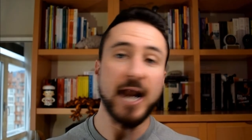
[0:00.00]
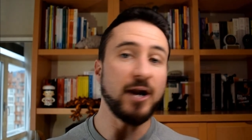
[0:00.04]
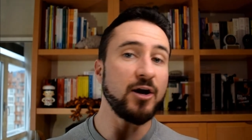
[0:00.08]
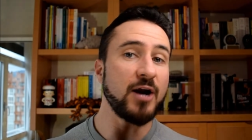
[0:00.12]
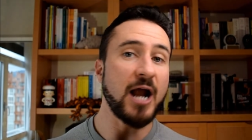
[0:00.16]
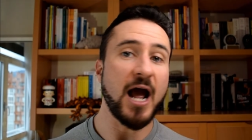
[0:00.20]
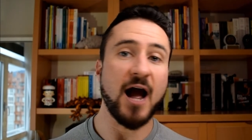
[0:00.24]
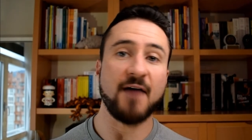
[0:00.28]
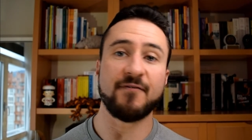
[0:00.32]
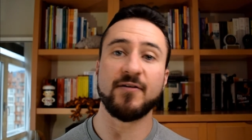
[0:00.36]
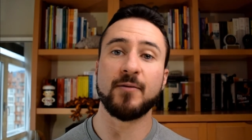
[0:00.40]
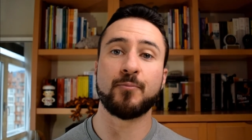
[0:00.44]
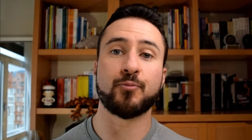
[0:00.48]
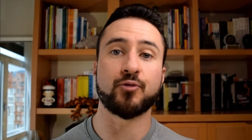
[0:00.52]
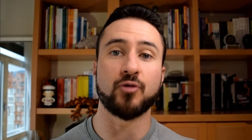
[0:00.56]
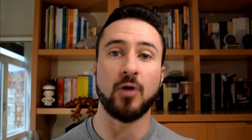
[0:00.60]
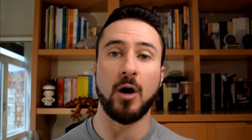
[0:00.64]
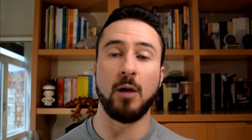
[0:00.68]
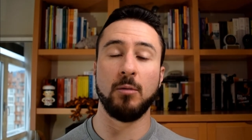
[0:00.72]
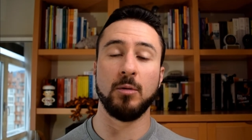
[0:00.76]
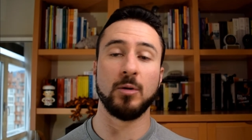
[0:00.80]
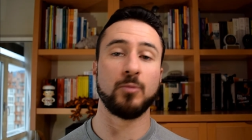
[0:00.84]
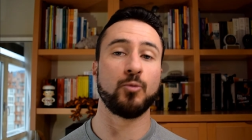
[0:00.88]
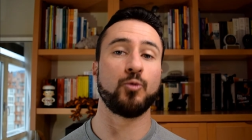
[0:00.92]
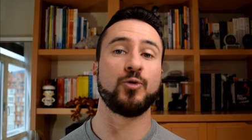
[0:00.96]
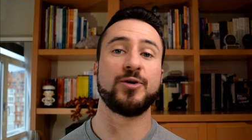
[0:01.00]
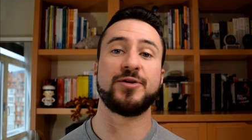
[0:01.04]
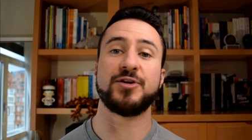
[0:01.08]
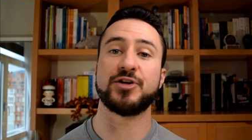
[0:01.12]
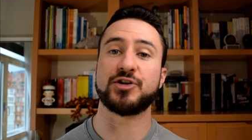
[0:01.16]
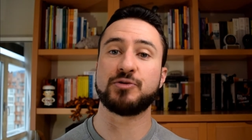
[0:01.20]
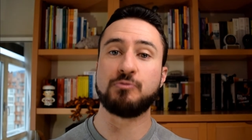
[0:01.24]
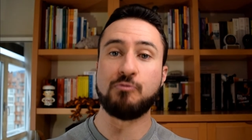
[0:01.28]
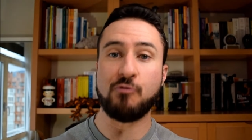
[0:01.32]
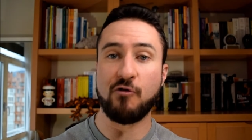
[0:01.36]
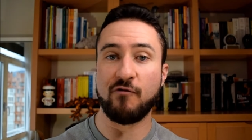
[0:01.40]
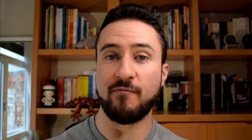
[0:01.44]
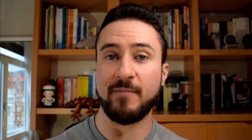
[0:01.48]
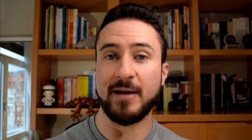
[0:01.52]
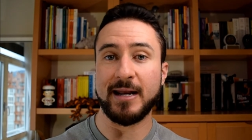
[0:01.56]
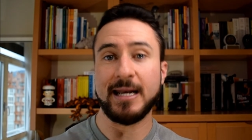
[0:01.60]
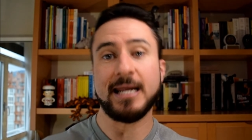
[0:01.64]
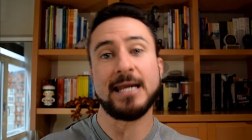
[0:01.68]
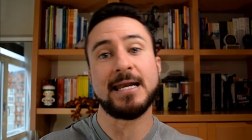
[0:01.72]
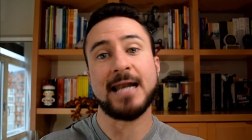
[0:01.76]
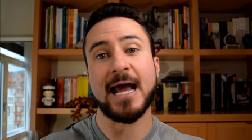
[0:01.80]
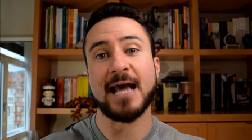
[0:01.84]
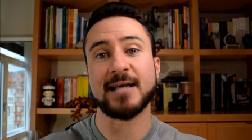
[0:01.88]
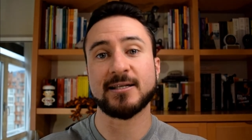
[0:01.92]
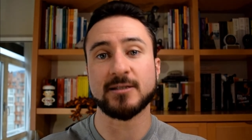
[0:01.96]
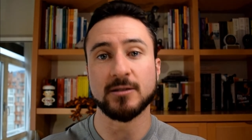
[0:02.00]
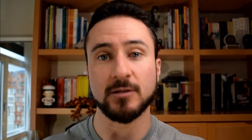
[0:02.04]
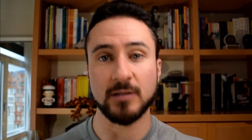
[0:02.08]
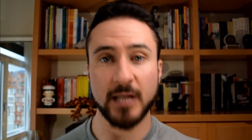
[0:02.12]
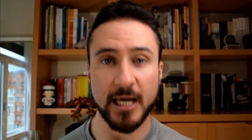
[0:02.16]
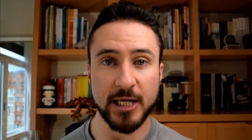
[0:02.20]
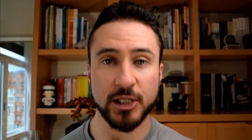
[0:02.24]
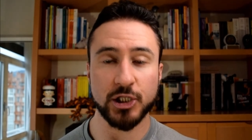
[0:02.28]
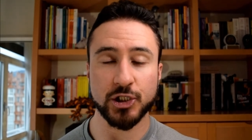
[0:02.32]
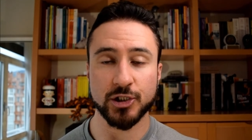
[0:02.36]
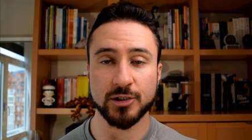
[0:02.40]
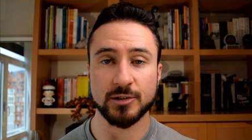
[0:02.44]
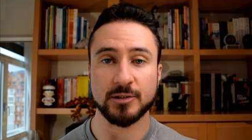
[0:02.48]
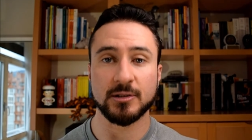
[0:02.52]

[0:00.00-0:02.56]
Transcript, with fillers: don't have a problem with this movement in isolation.